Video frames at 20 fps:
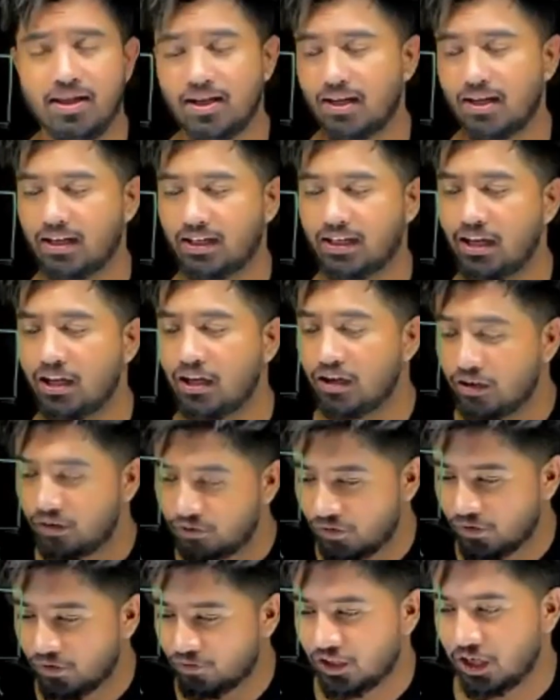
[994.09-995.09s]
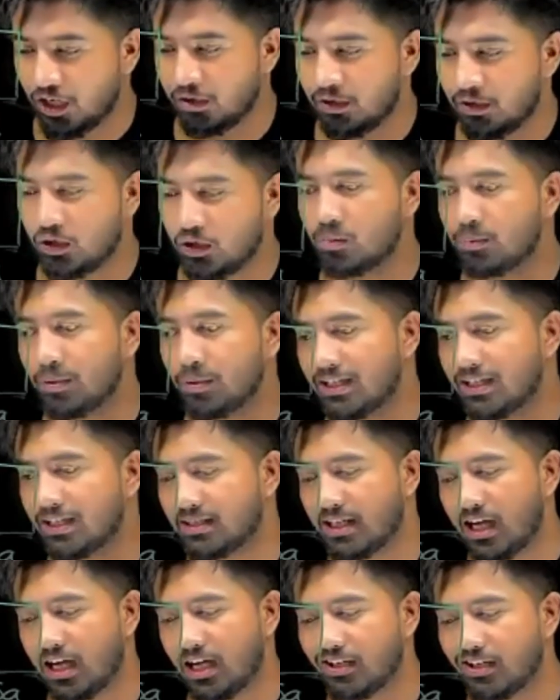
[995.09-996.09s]
Okay, 52
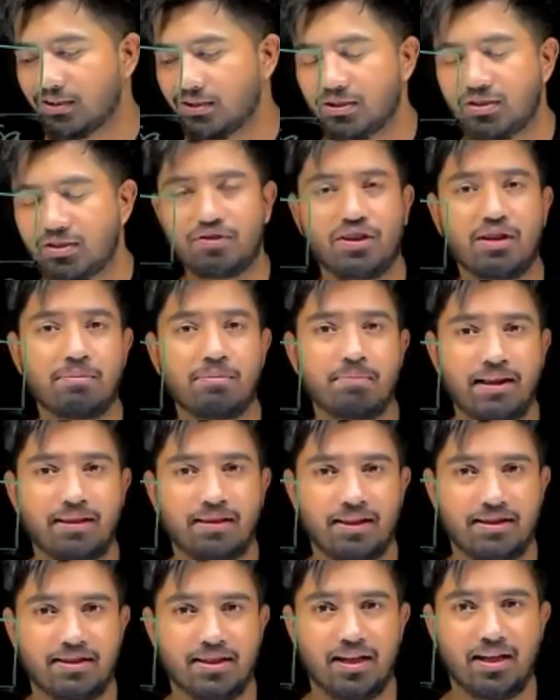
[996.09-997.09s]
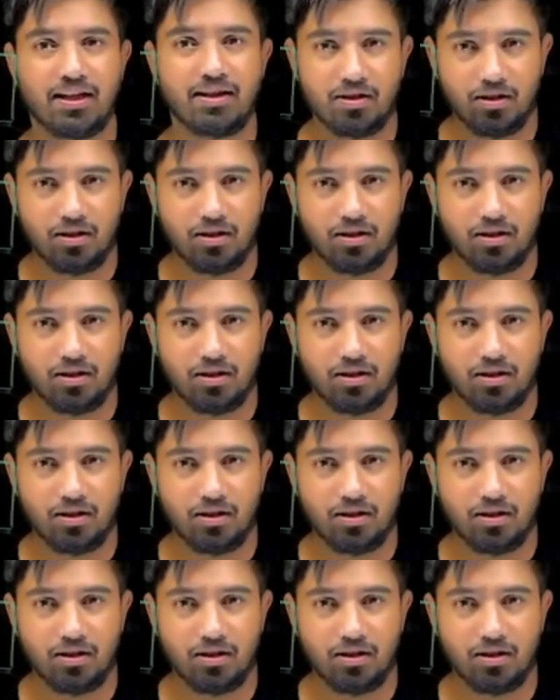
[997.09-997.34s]
bits are used for the Manthisa.